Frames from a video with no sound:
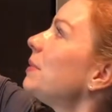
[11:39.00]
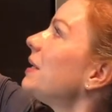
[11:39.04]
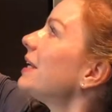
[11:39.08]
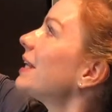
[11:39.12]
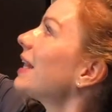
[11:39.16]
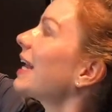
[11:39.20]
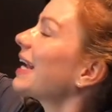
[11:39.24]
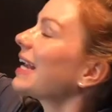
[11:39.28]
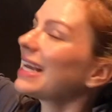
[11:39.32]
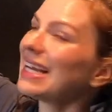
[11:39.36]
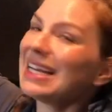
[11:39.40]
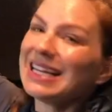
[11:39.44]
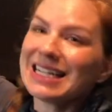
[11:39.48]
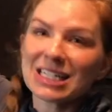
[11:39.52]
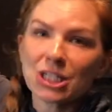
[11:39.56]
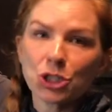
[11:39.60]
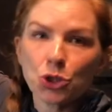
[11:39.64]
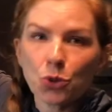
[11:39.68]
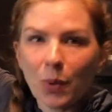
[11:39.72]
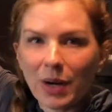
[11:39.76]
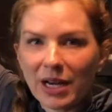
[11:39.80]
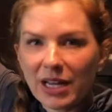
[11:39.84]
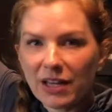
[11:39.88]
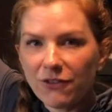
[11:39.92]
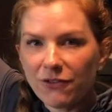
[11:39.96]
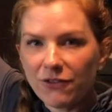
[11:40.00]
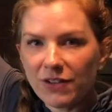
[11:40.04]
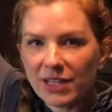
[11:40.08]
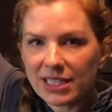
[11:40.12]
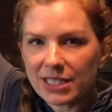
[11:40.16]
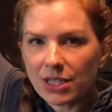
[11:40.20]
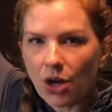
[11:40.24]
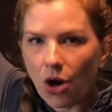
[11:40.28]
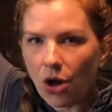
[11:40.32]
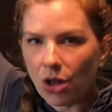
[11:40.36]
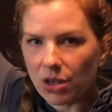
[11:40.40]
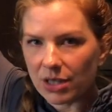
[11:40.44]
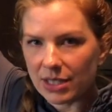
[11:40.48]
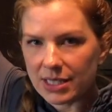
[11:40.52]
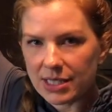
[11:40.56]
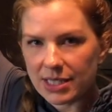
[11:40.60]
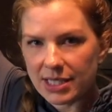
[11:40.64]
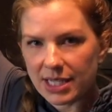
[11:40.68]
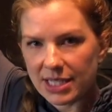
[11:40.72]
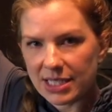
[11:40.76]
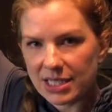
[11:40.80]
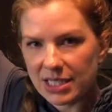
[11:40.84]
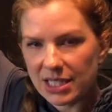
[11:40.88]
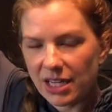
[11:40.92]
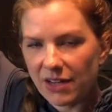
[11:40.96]
like 20 feet tall and
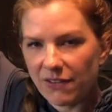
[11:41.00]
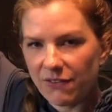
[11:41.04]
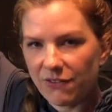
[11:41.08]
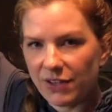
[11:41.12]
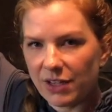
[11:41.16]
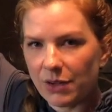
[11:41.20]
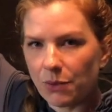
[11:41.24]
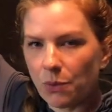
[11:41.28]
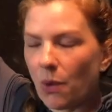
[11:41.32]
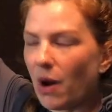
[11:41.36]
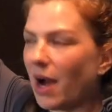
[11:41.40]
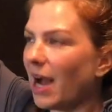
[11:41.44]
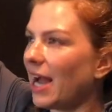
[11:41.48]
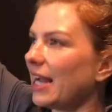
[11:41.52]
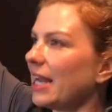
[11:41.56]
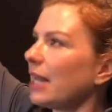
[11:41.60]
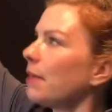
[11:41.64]
16 feet wide,